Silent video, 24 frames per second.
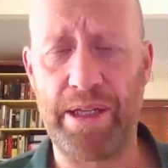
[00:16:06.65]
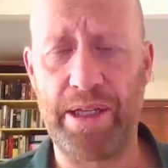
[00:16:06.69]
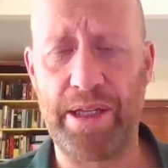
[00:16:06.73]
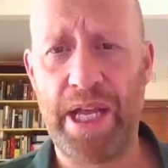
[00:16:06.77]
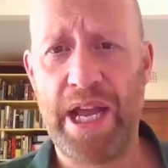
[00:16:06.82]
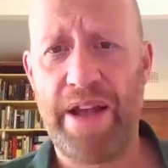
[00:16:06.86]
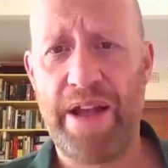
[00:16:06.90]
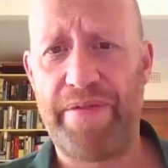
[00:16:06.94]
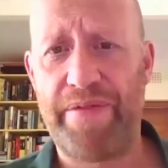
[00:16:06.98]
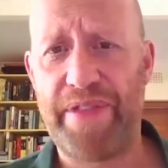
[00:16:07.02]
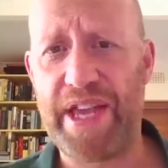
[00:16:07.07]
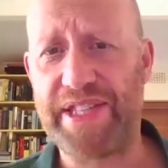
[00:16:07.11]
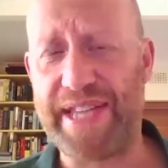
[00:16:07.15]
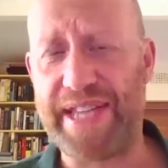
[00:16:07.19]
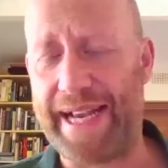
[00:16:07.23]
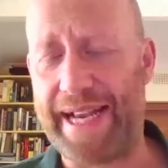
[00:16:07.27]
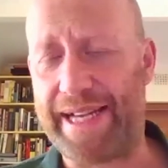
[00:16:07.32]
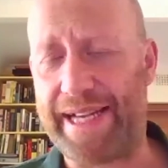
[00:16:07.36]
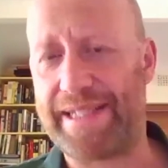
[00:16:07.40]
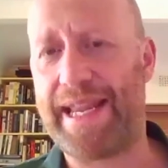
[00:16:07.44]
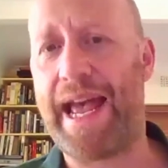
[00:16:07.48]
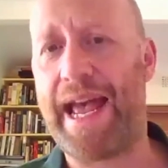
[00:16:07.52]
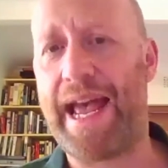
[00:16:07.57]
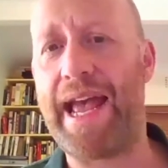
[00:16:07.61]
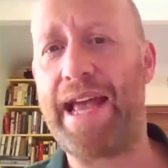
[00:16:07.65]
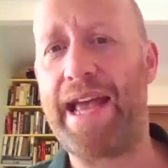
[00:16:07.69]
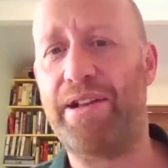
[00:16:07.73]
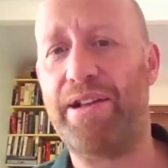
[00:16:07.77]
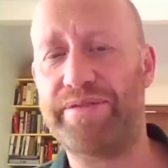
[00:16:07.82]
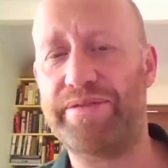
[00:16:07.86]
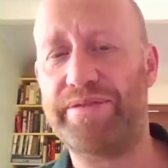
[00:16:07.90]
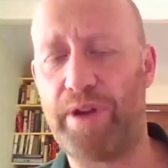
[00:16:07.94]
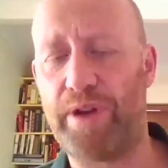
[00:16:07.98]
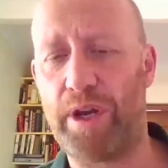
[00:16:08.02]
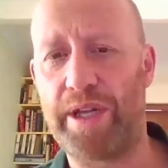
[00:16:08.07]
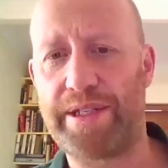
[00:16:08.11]
there's exhaled
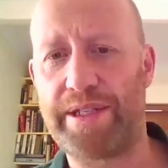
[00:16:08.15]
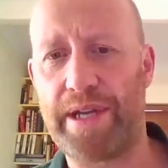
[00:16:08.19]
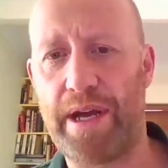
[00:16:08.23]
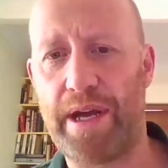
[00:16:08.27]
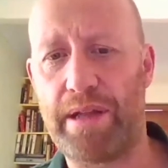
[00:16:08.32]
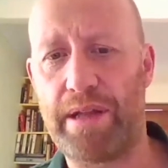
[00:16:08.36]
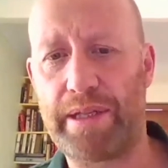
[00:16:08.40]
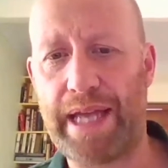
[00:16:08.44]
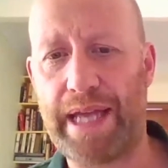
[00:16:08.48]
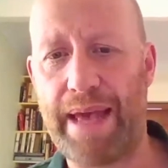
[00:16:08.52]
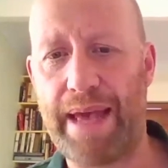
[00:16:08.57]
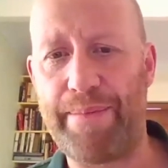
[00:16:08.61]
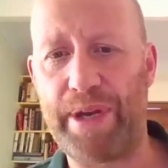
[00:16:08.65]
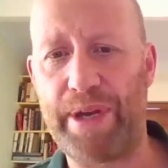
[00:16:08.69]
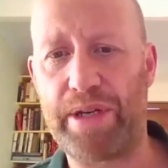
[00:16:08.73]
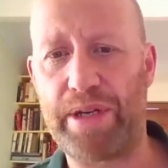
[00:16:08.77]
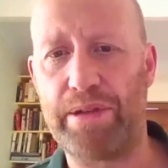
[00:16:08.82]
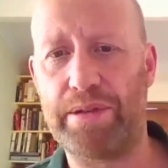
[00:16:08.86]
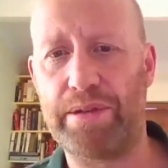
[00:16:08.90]
volatile chemicals,